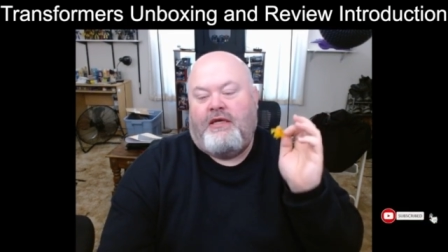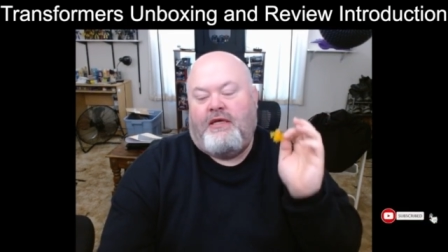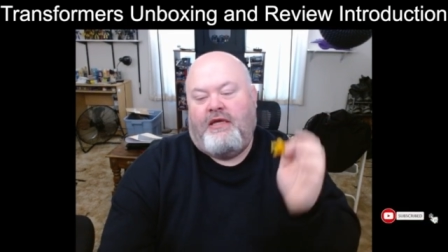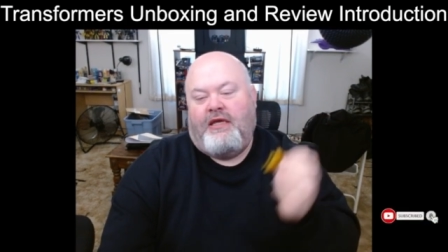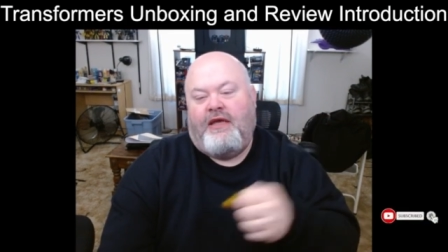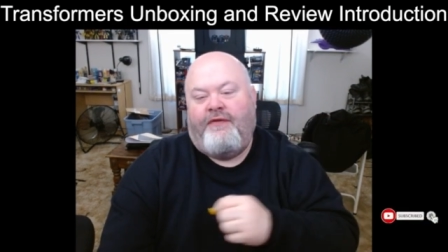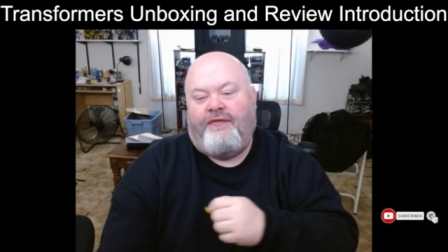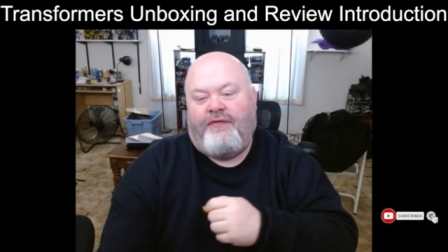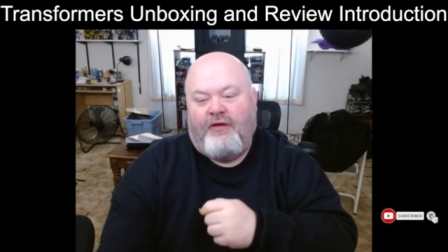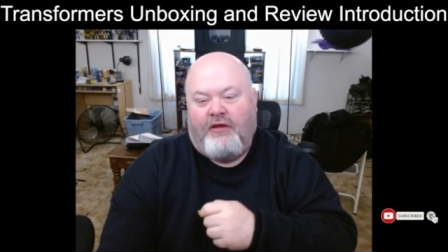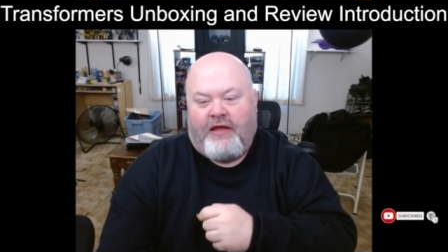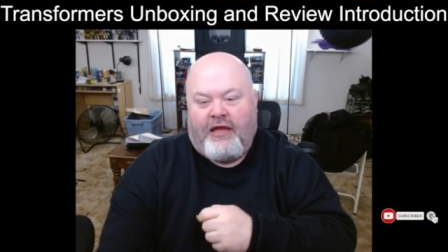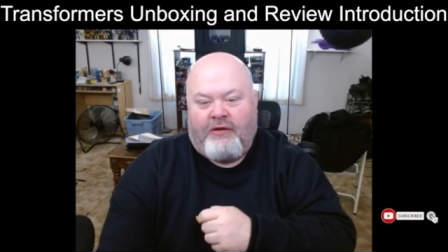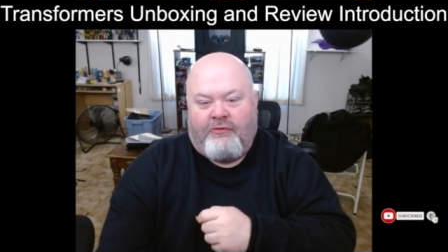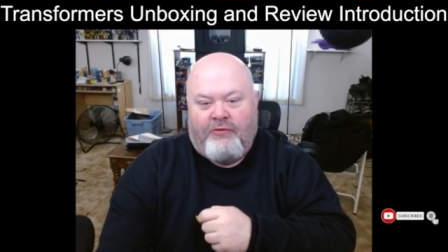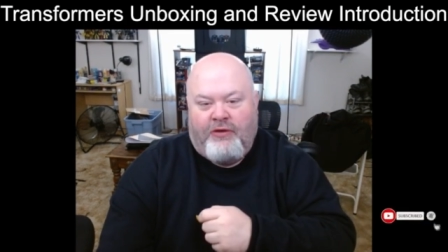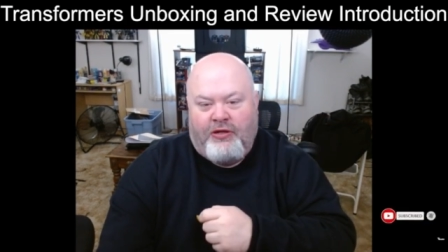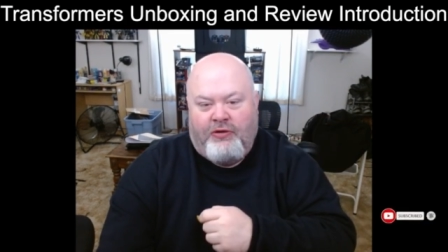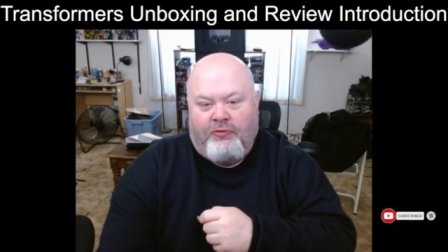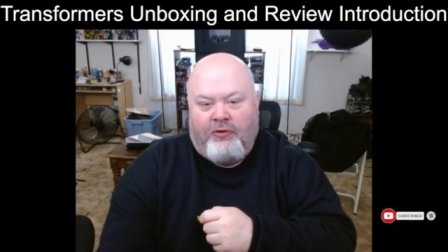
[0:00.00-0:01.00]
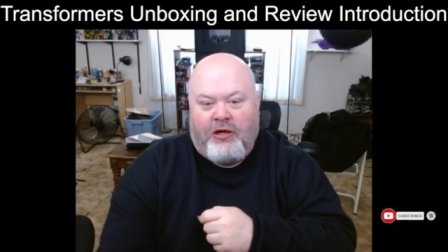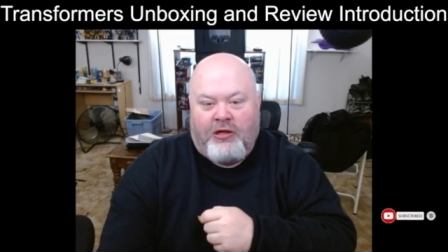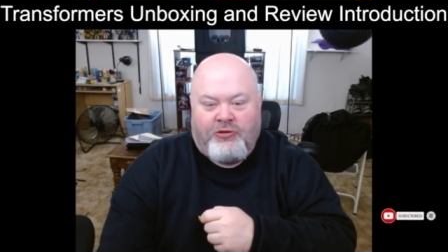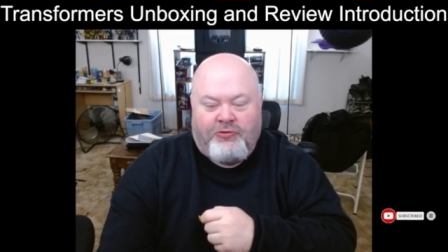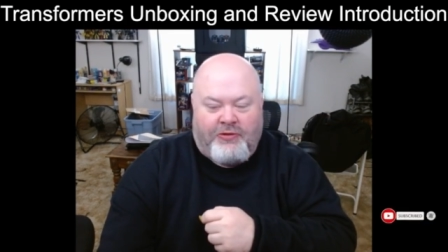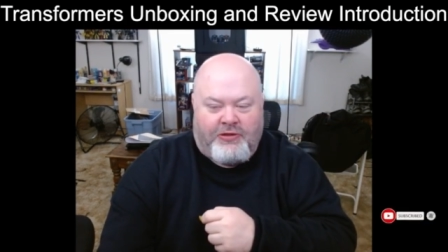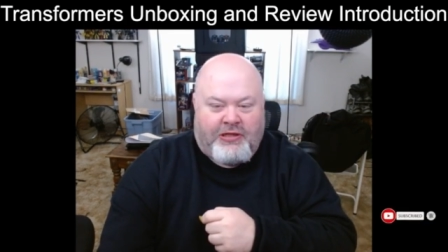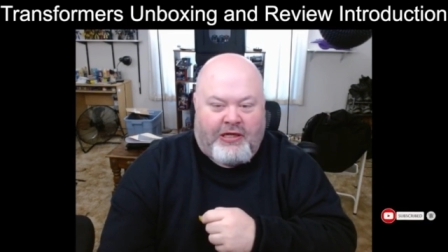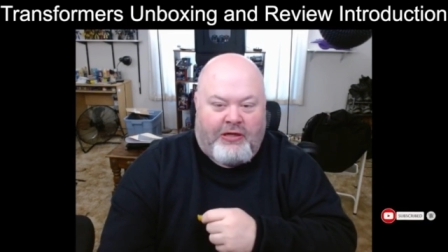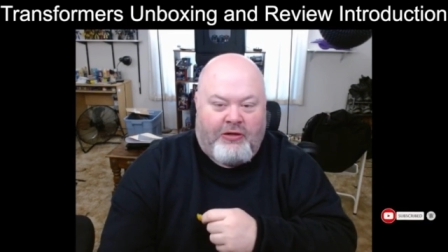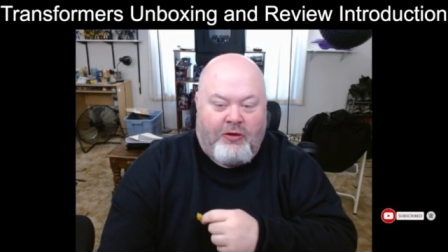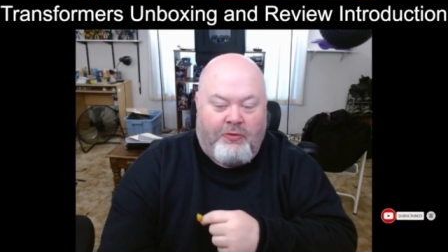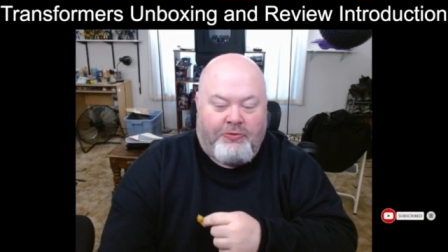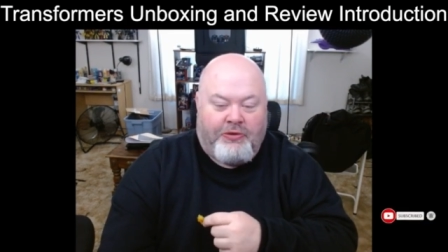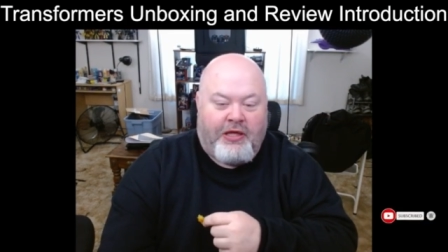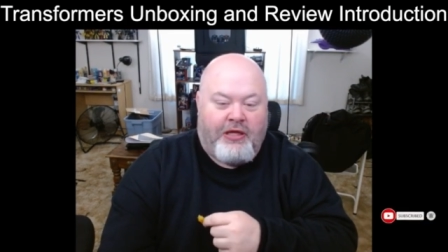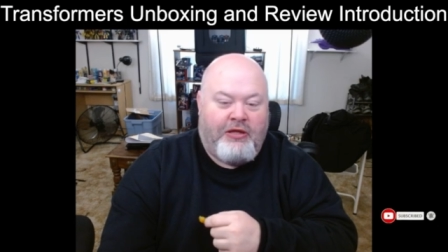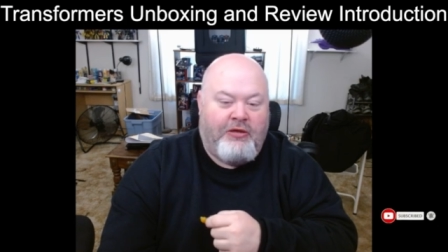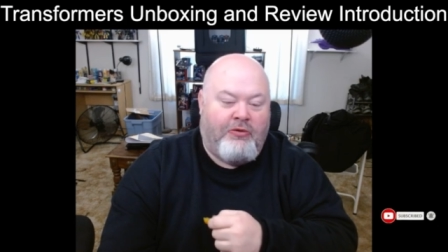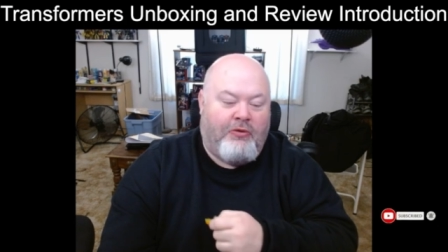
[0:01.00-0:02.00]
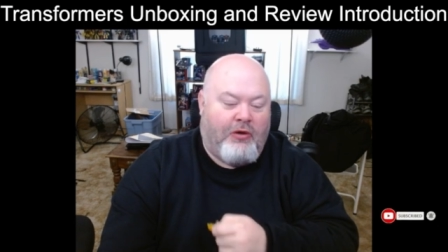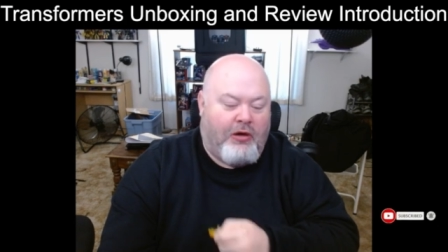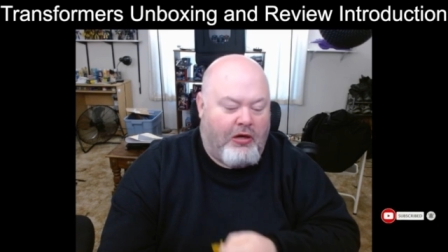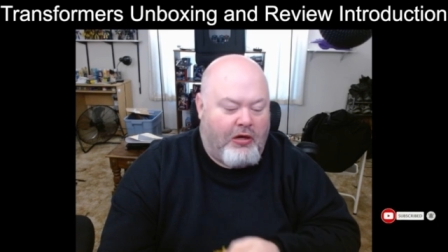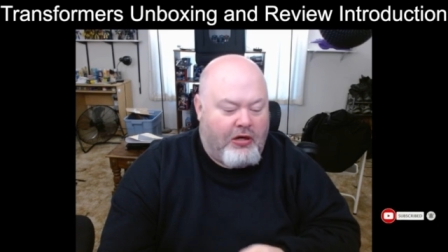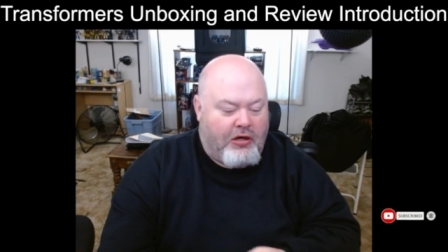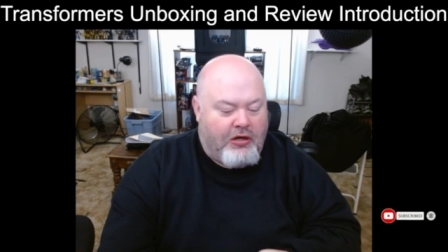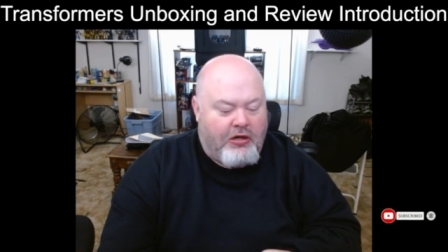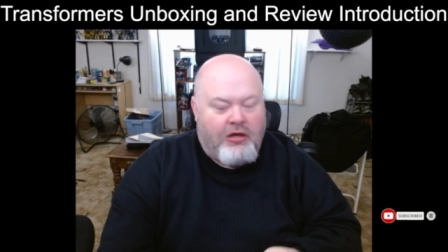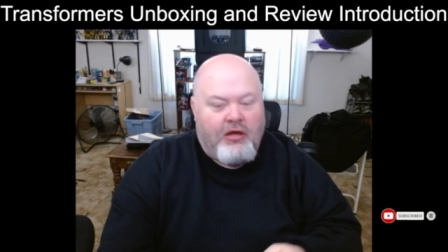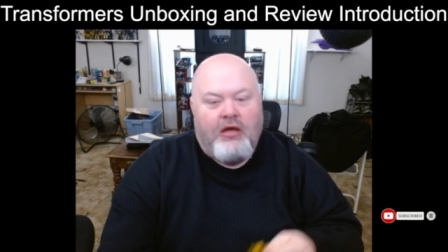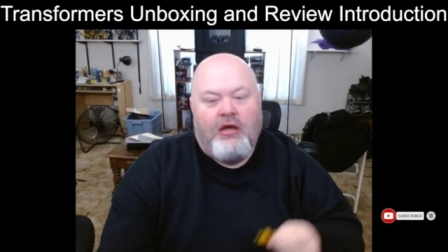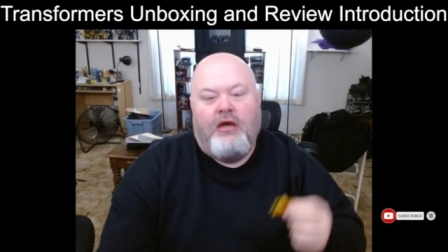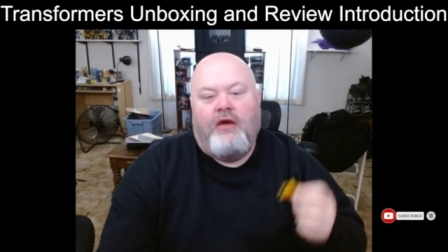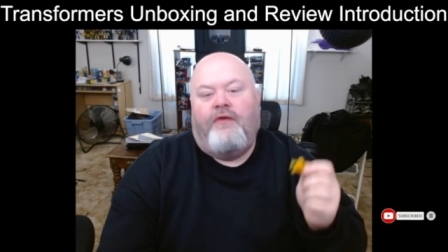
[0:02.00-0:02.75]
if you like what you watch which i hope that you are